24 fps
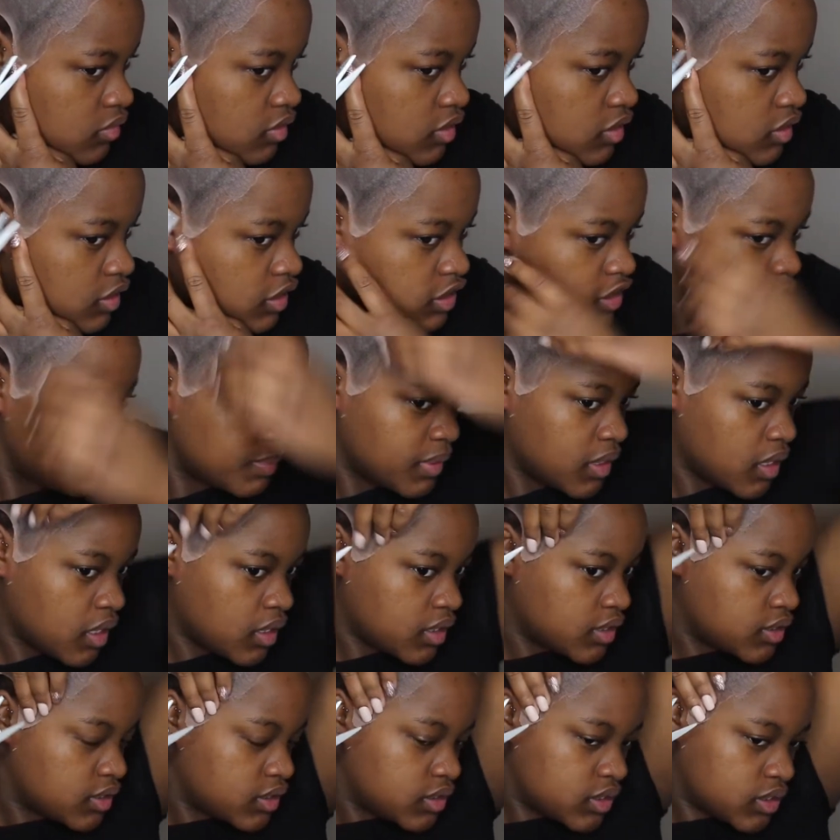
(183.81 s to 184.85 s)
Let's be
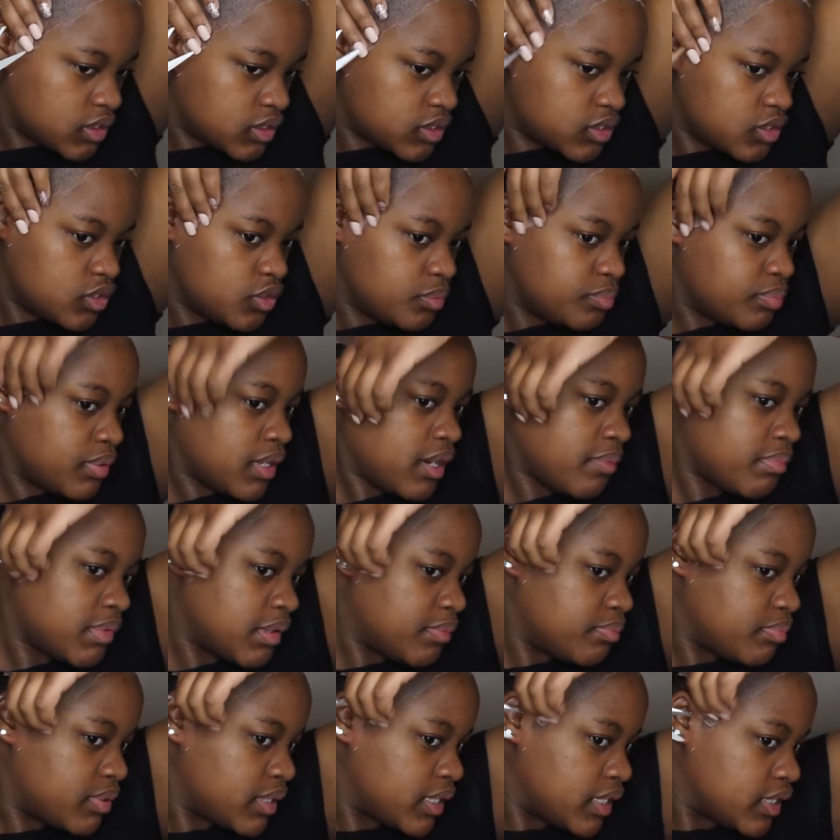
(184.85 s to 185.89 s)
honest, sis. You probably
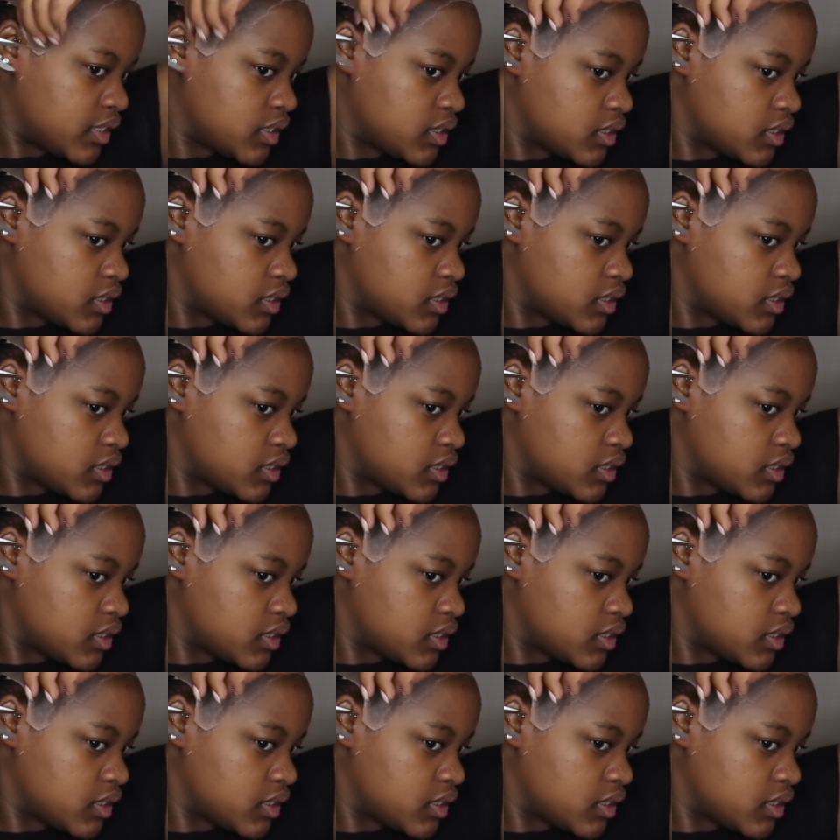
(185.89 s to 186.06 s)
played